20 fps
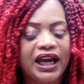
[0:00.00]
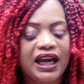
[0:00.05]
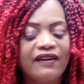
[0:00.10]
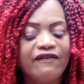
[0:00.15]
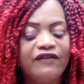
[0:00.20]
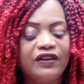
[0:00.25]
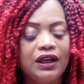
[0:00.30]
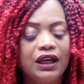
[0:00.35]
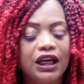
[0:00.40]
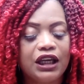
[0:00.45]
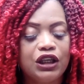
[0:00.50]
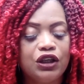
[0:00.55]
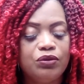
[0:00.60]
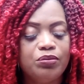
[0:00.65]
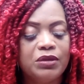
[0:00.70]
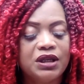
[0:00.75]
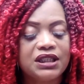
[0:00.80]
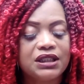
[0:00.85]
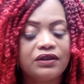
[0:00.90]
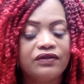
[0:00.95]
I feel like you
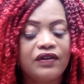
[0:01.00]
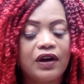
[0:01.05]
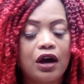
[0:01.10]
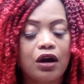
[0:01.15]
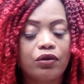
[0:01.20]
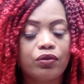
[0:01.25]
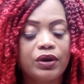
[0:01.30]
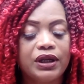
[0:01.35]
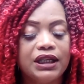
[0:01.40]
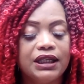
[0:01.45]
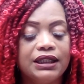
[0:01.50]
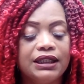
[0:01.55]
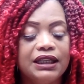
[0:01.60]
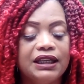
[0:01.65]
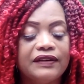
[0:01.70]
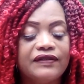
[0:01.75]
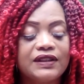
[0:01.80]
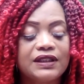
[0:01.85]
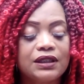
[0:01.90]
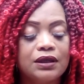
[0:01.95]
must have already
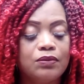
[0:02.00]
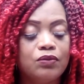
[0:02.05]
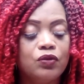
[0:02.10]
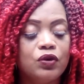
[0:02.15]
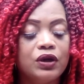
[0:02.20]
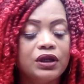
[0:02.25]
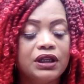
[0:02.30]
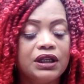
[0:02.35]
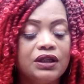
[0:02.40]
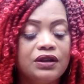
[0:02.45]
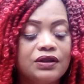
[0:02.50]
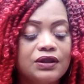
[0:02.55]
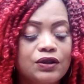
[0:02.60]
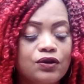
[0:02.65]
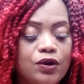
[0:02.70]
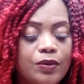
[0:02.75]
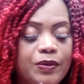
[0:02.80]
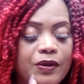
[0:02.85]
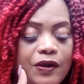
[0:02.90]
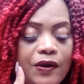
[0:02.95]
left someone here,
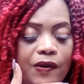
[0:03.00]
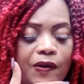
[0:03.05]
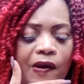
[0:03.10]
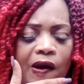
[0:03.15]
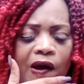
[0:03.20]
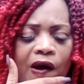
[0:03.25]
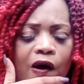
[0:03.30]
Scorpio.